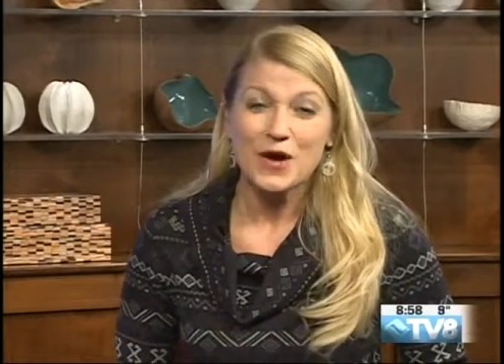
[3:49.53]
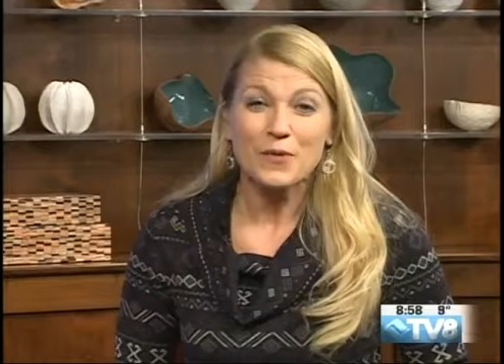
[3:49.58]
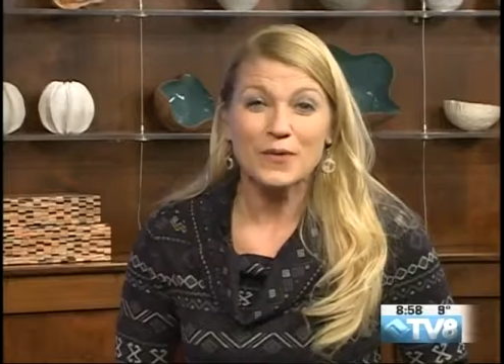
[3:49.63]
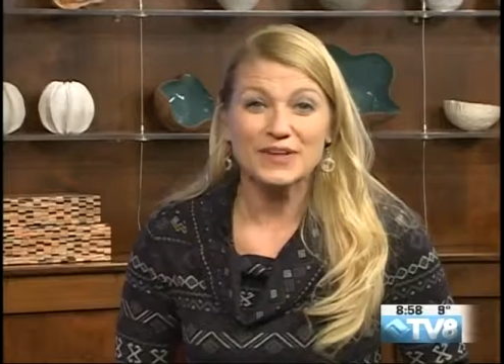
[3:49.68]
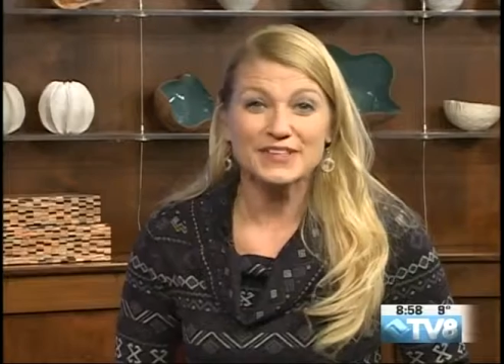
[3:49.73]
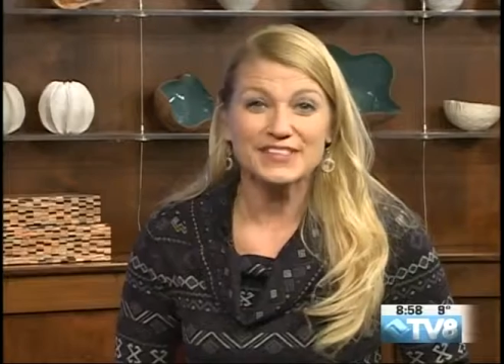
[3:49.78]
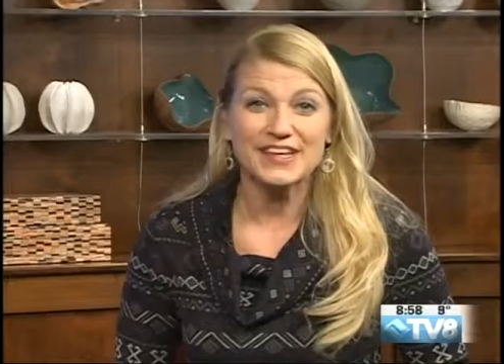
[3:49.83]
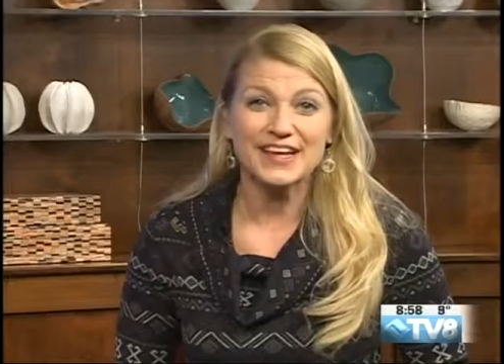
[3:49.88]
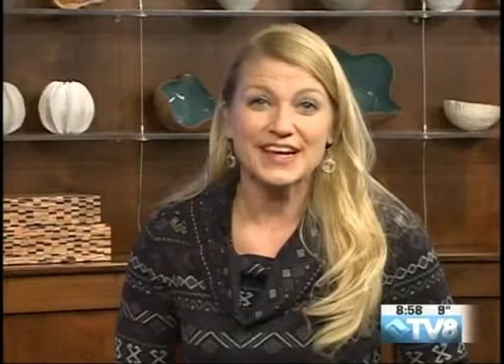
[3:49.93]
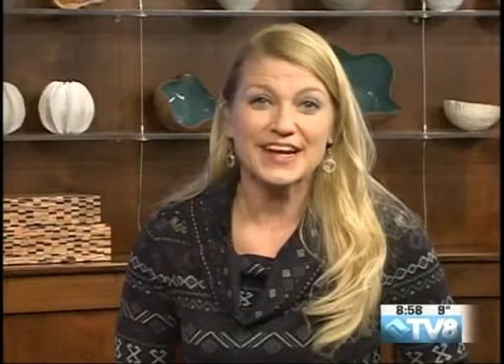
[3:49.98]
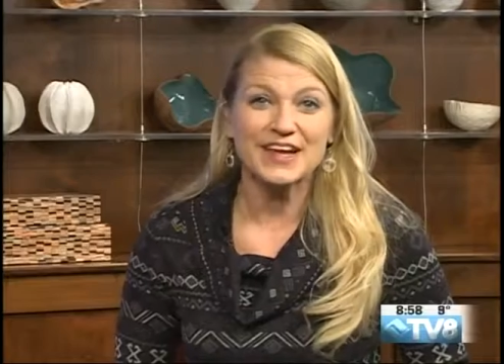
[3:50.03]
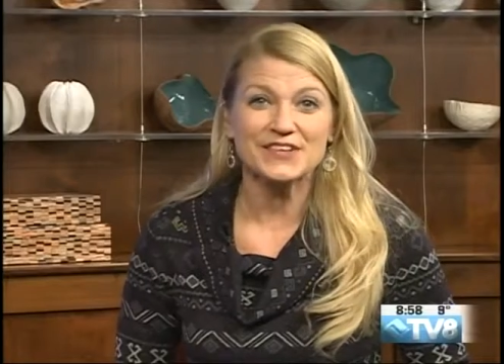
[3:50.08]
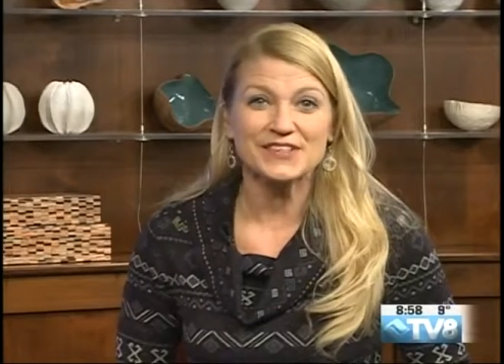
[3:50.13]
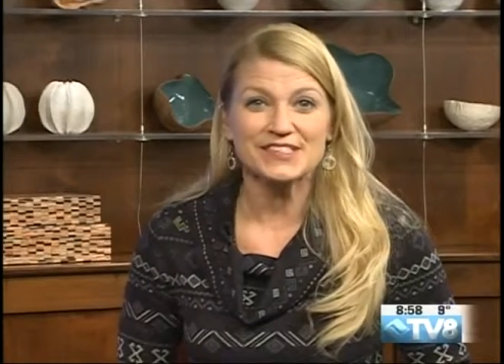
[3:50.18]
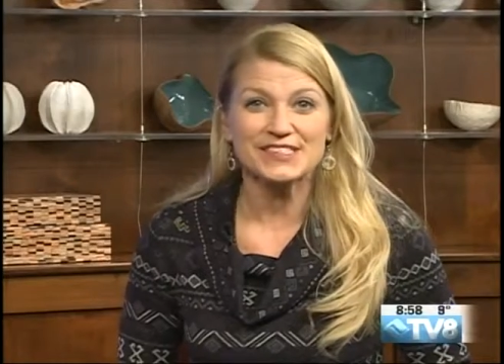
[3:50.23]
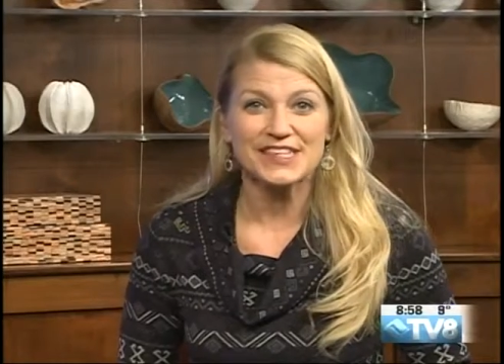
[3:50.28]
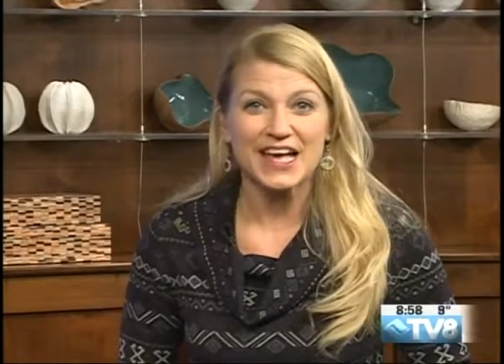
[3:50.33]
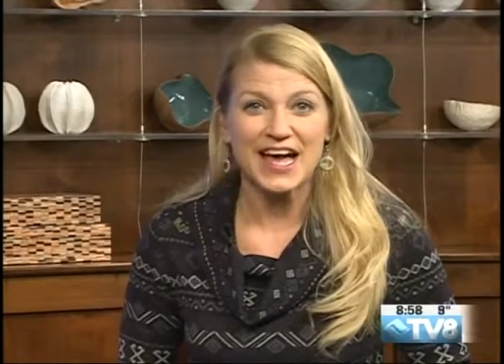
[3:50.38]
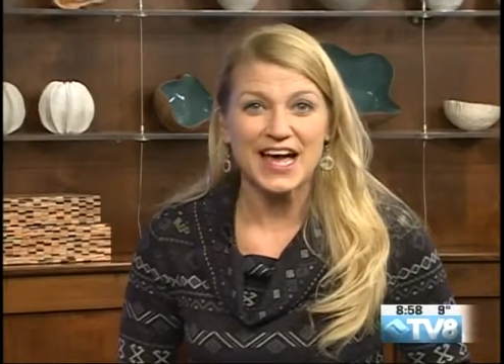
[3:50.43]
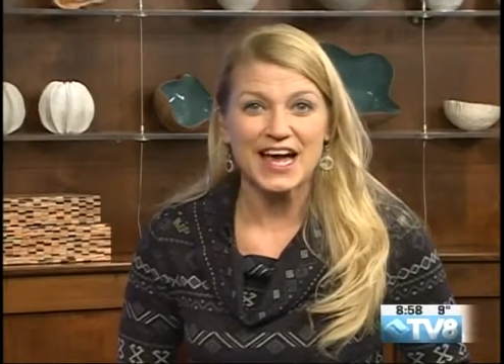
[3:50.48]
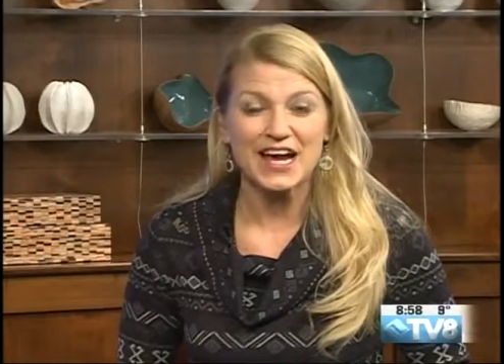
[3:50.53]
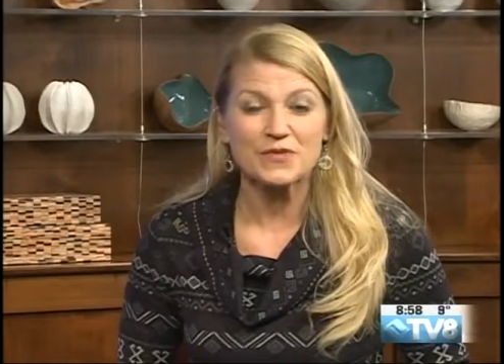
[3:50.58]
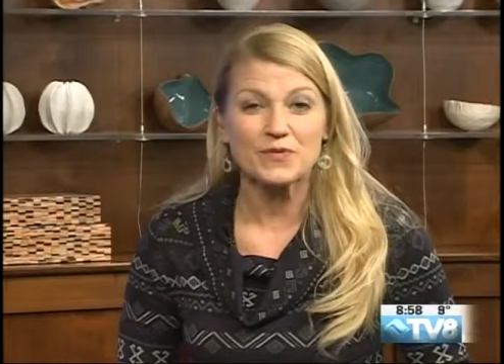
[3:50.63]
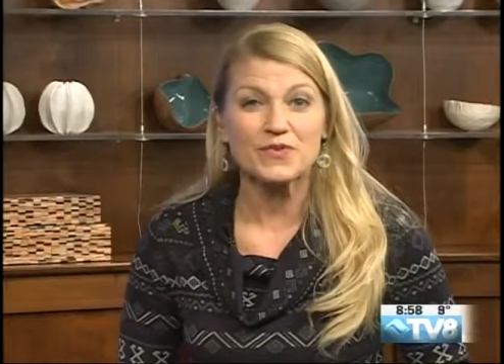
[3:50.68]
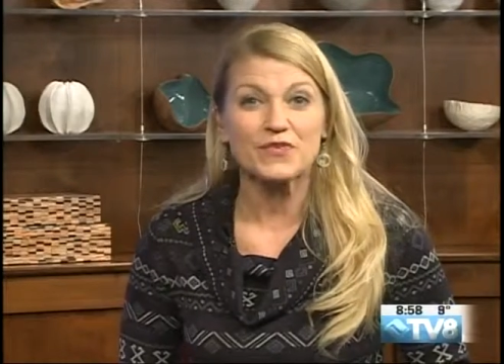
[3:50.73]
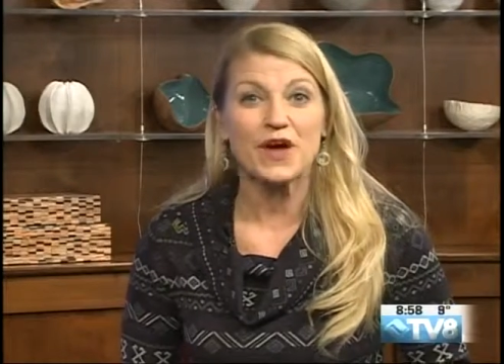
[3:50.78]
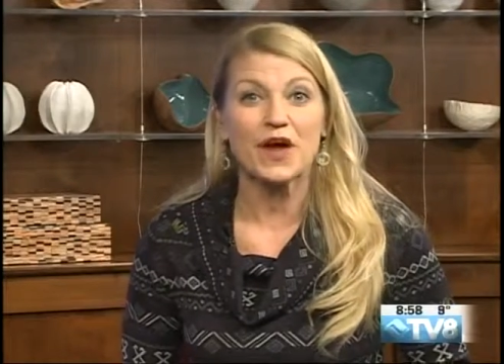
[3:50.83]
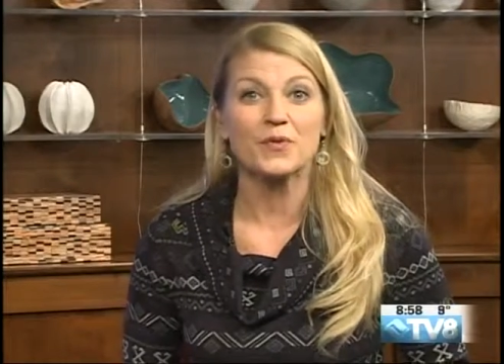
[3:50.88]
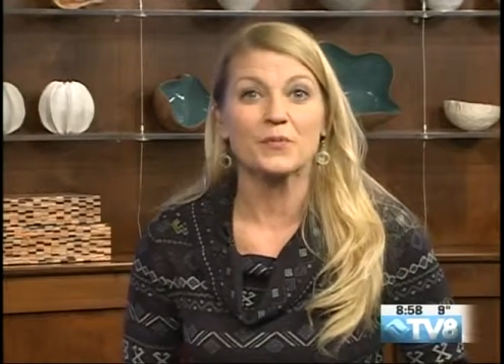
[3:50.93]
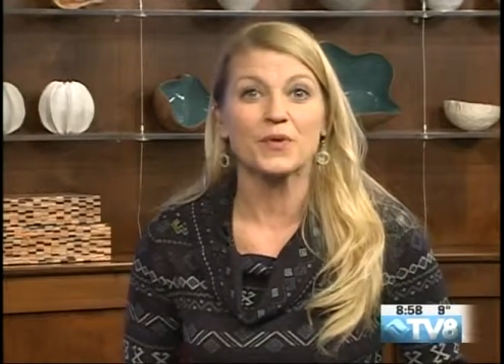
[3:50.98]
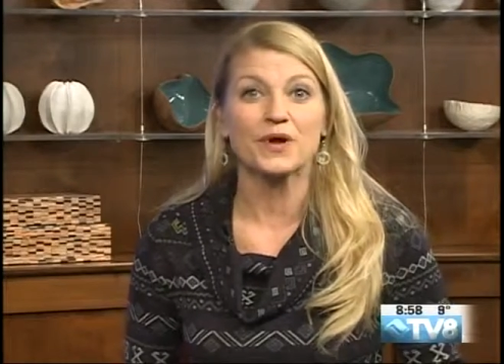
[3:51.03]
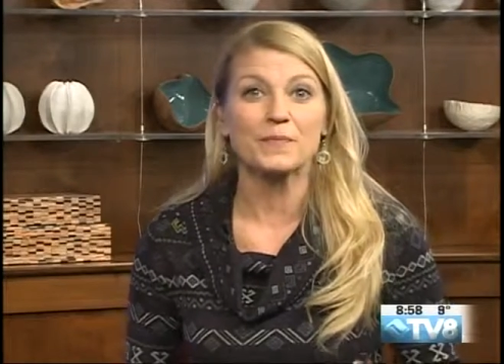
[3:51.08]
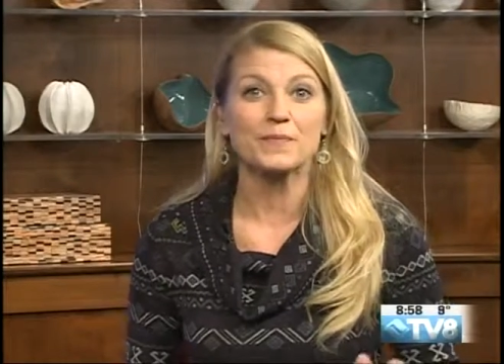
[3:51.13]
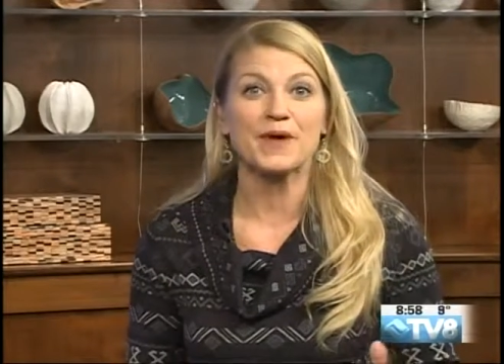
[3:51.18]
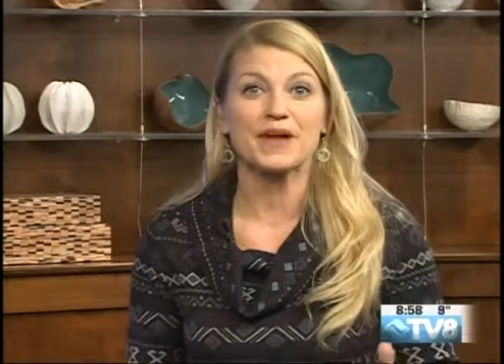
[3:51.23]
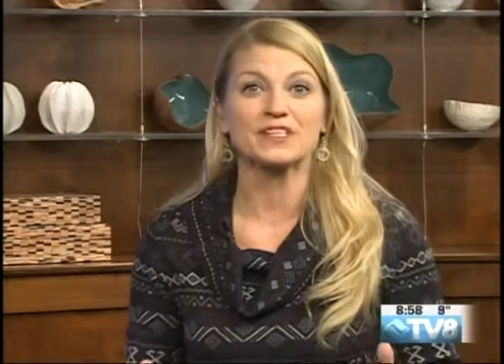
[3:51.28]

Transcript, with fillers: Or to take it outside, we've got Rick